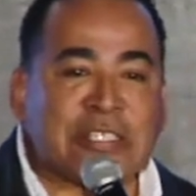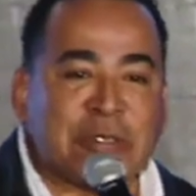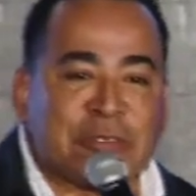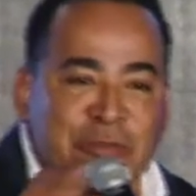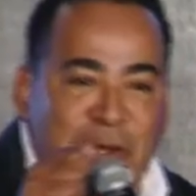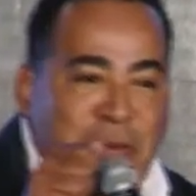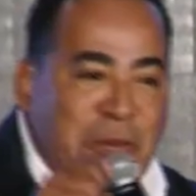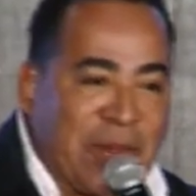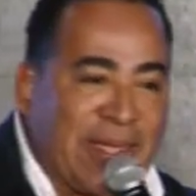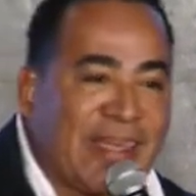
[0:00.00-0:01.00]
she was
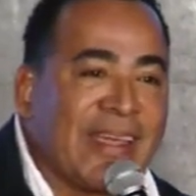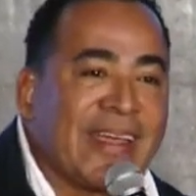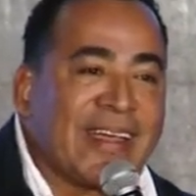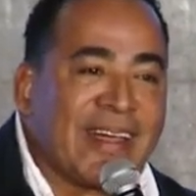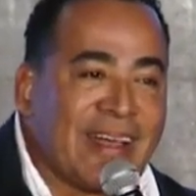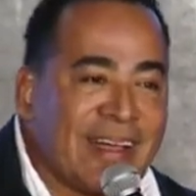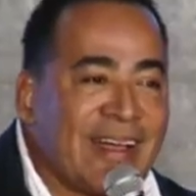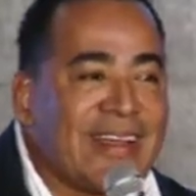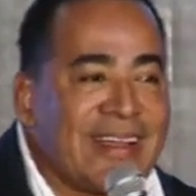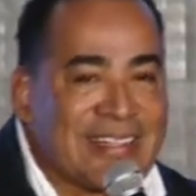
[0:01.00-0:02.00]
filming me,
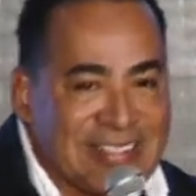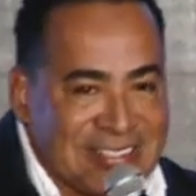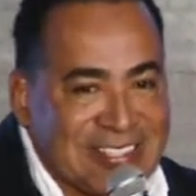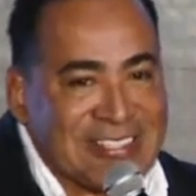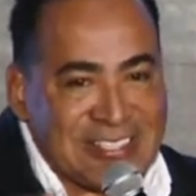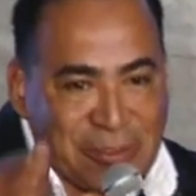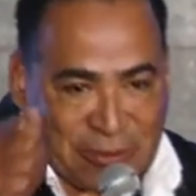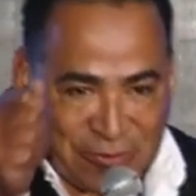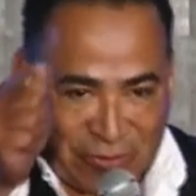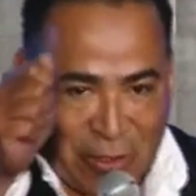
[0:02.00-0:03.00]
and
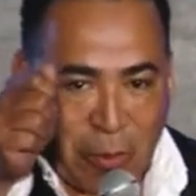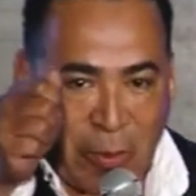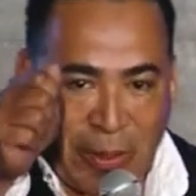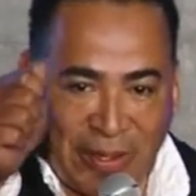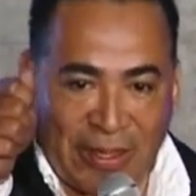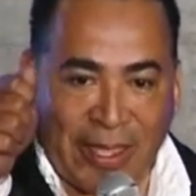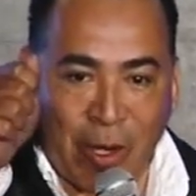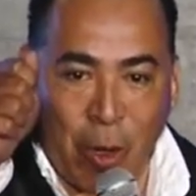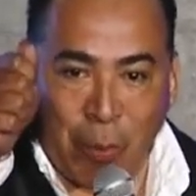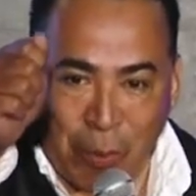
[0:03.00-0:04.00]

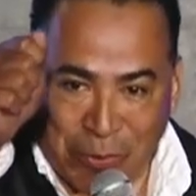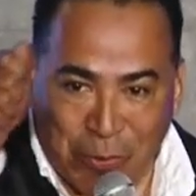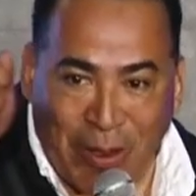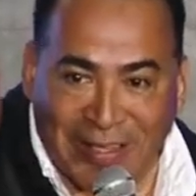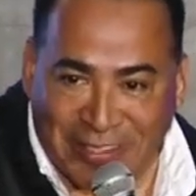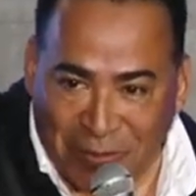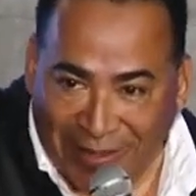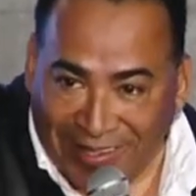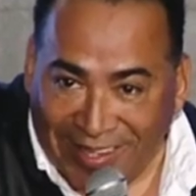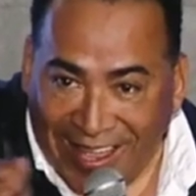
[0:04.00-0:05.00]
Oprah was watching
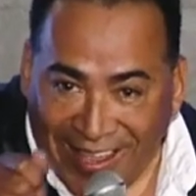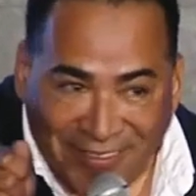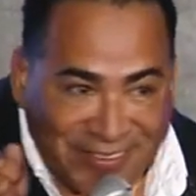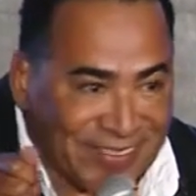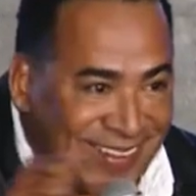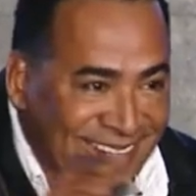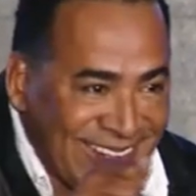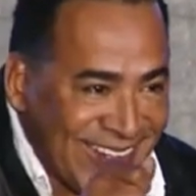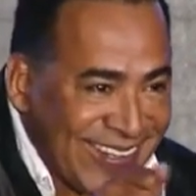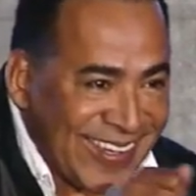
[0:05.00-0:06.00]
me live.
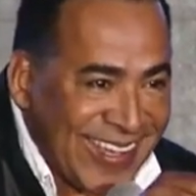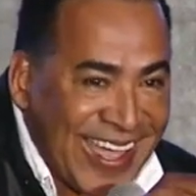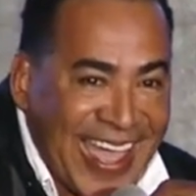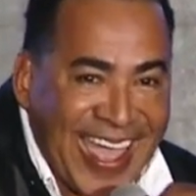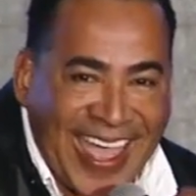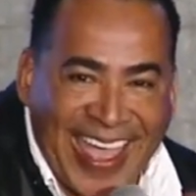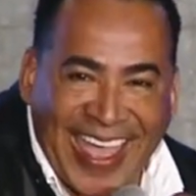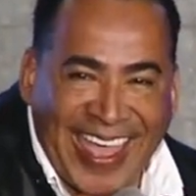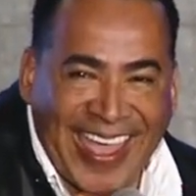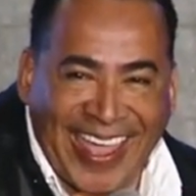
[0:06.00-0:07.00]

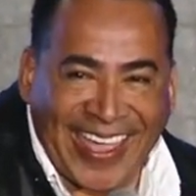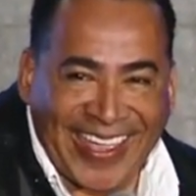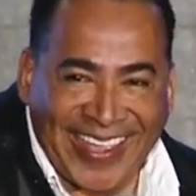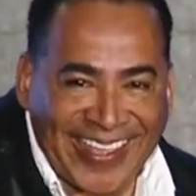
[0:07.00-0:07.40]
Hey.